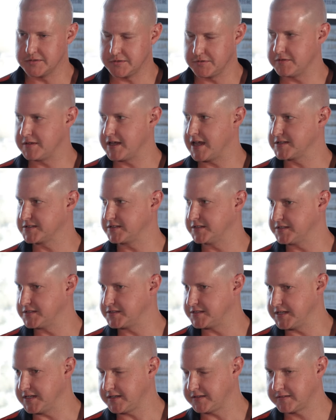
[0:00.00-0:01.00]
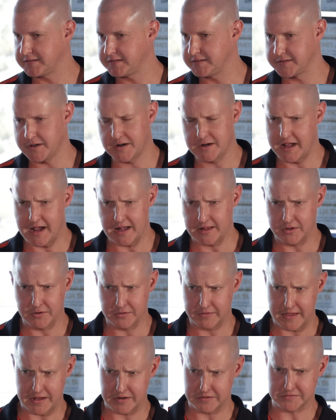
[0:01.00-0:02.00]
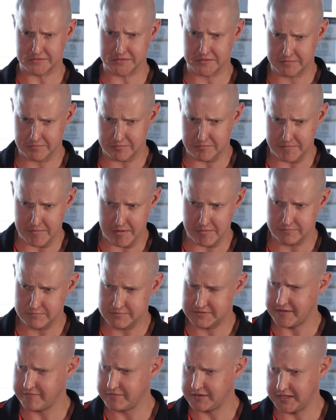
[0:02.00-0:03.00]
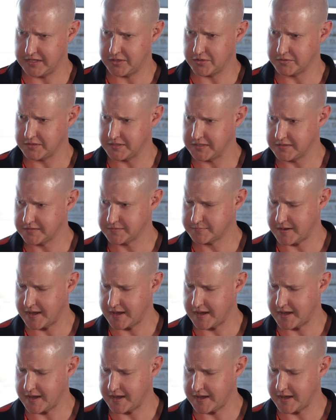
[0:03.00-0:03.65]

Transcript: in 2006. I don't know how long that was, 17 odd years.